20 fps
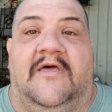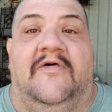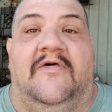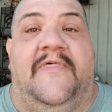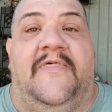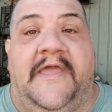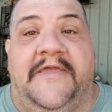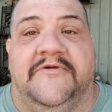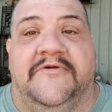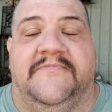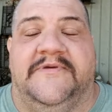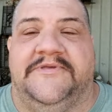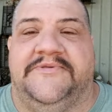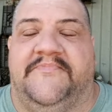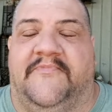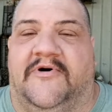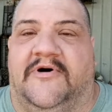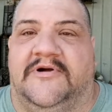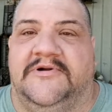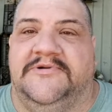thank you, Miss
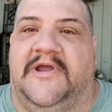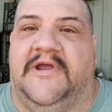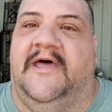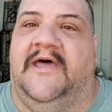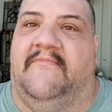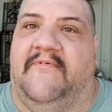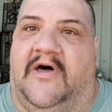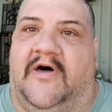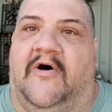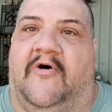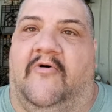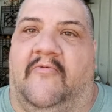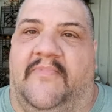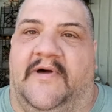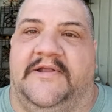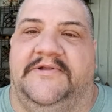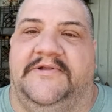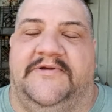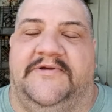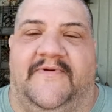Marge. I have a whole
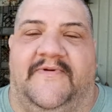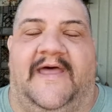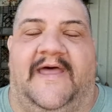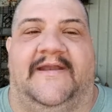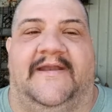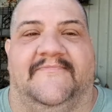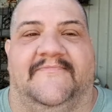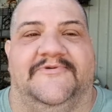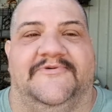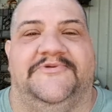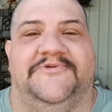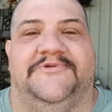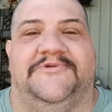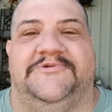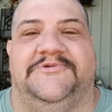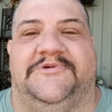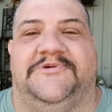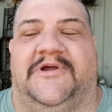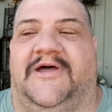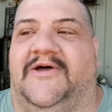bunch of animals to
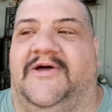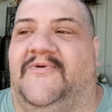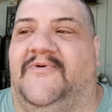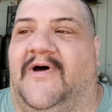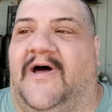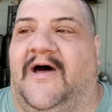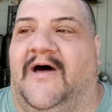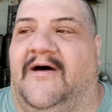show.